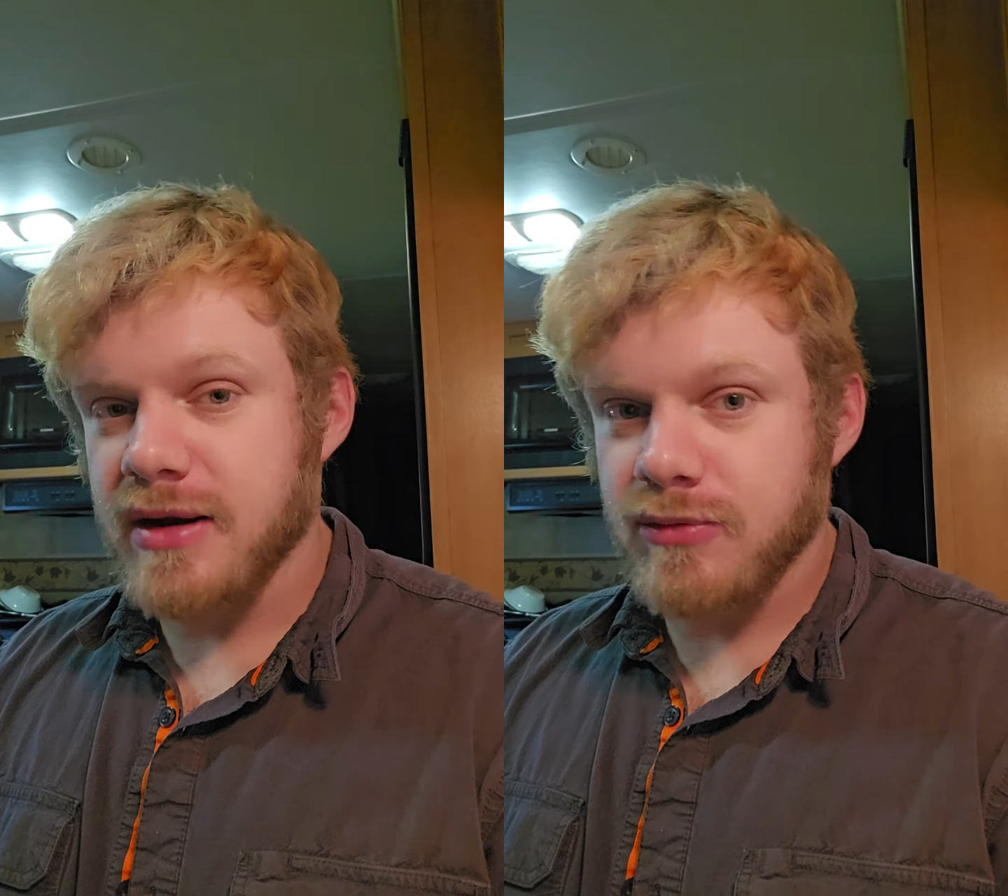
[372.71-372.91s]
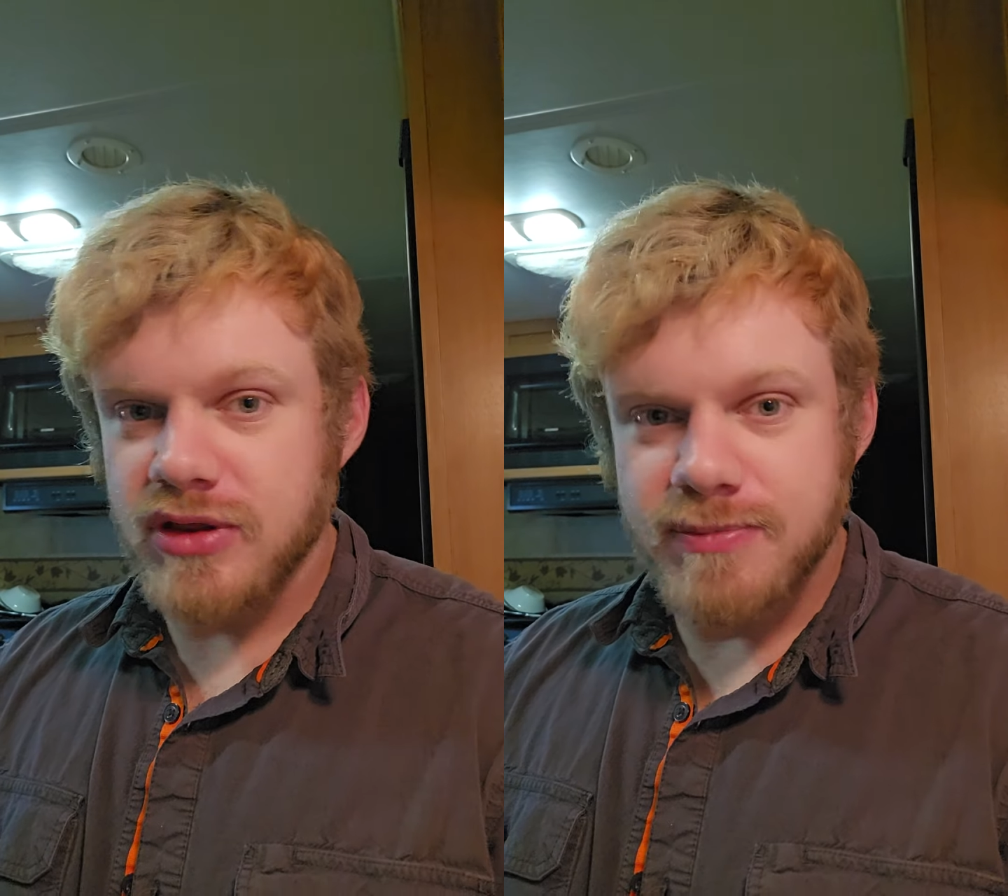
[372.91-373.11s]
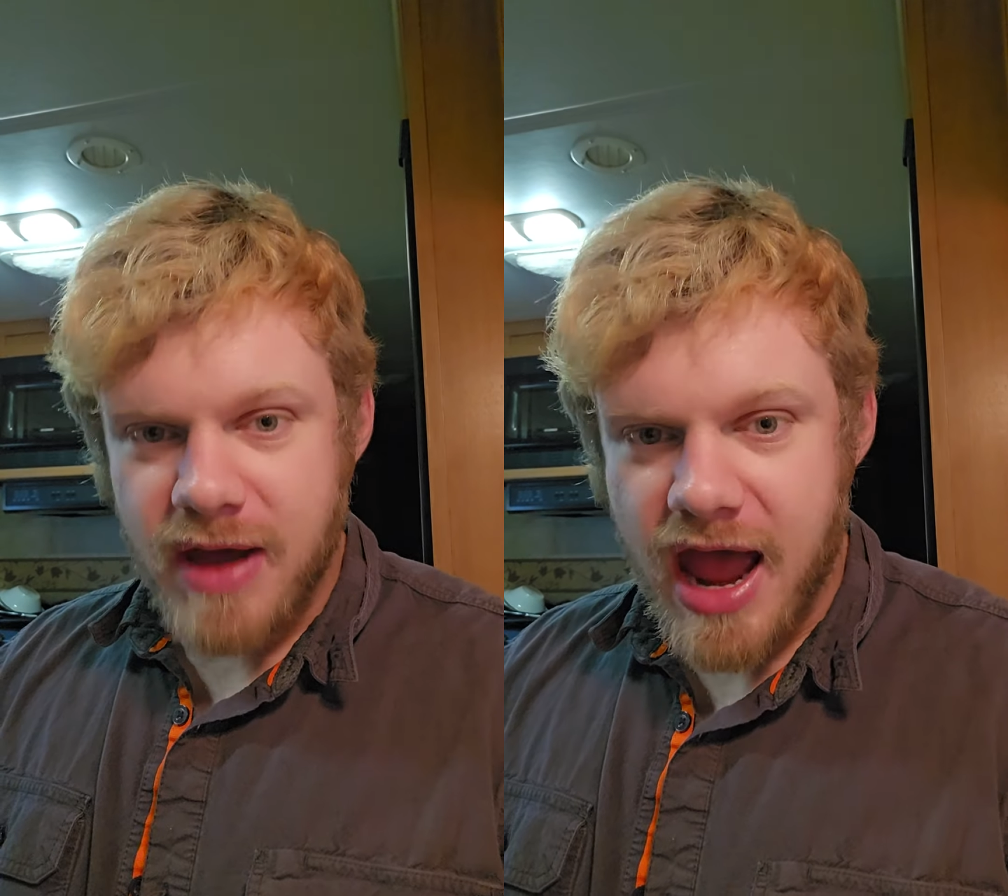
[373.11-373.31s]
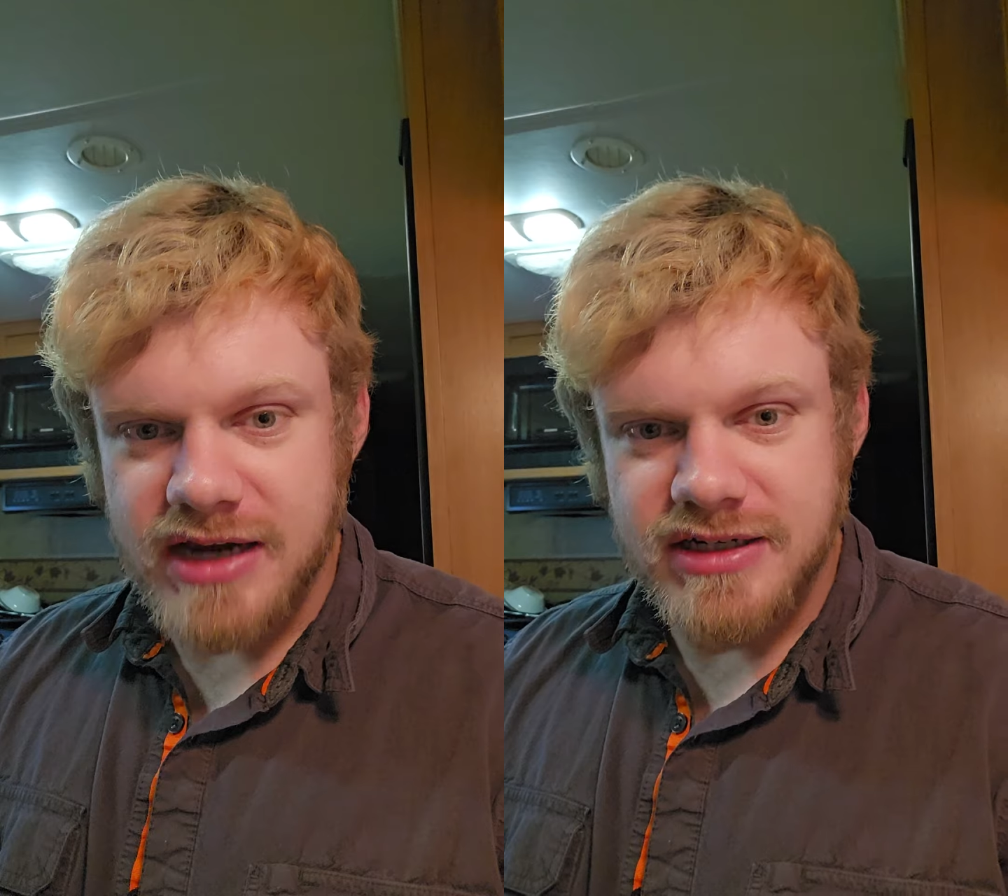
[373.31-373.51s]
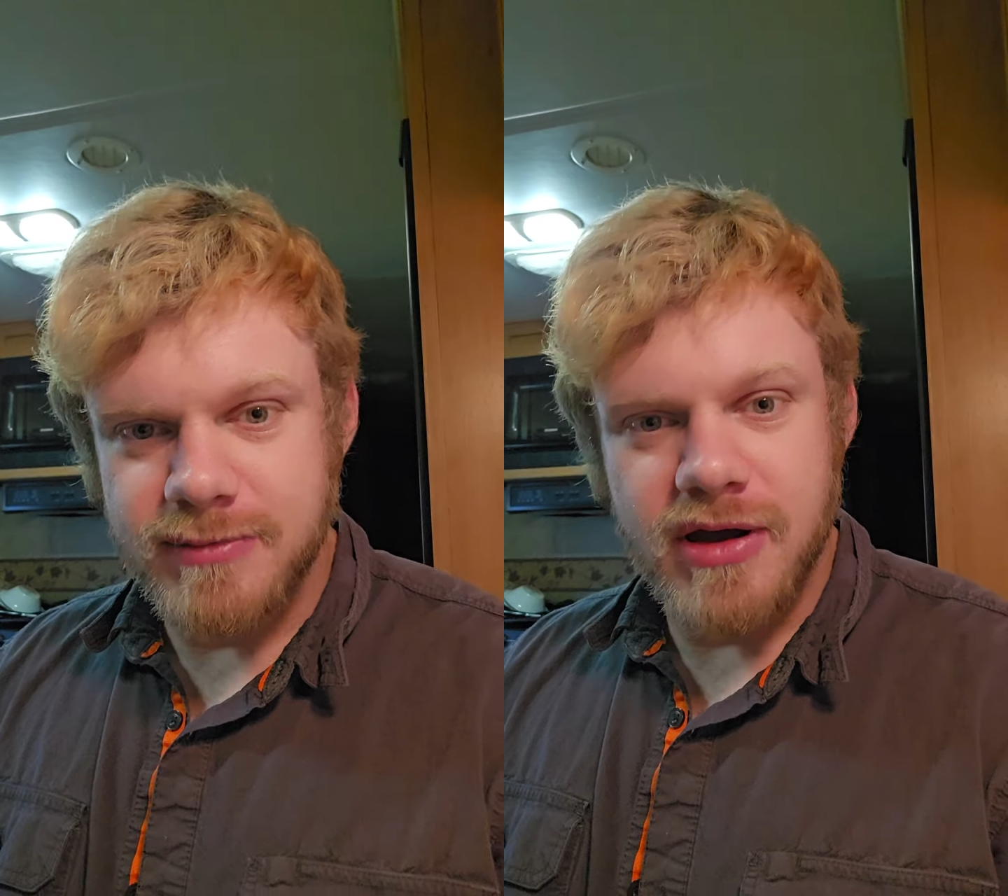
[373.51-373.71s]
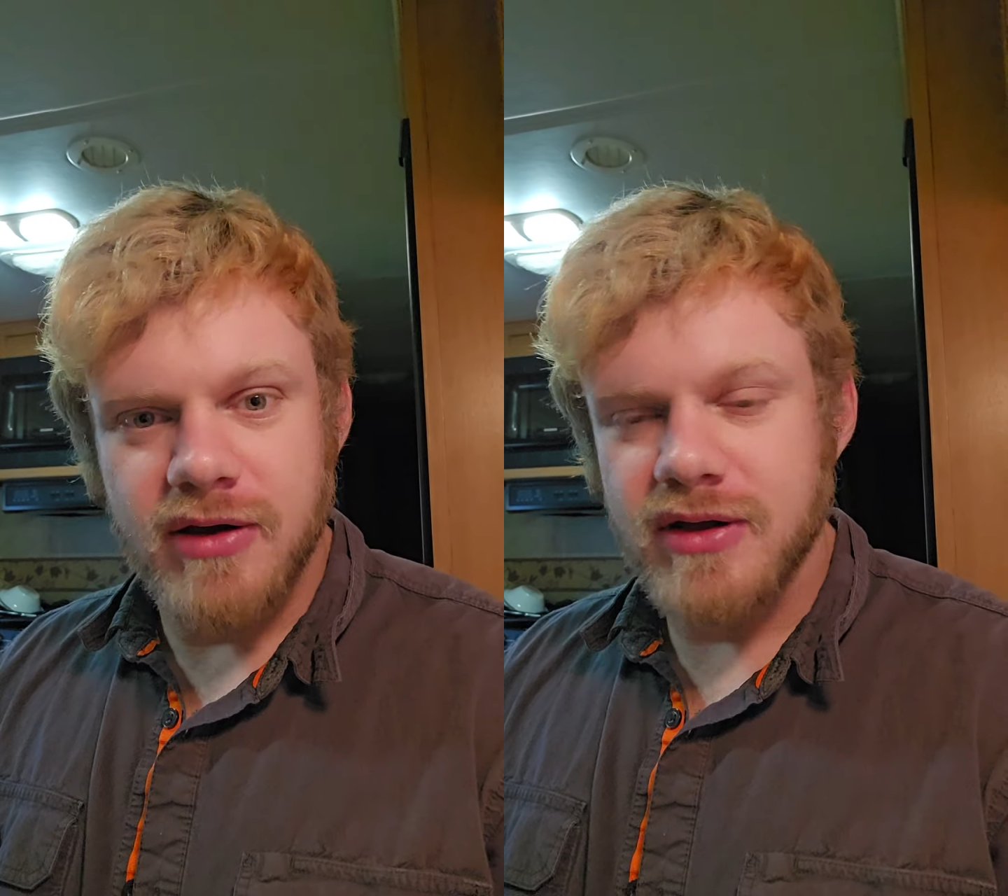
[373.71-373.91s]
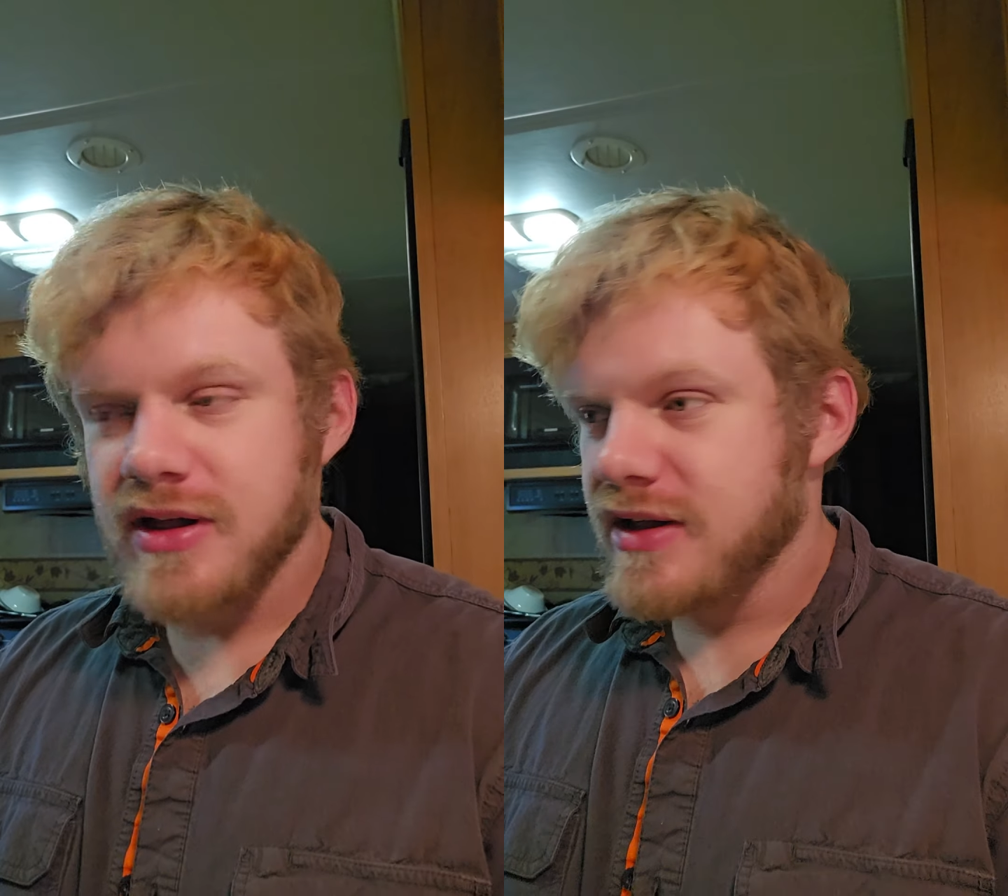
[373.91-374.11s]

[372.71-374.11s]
I'm really passionate about,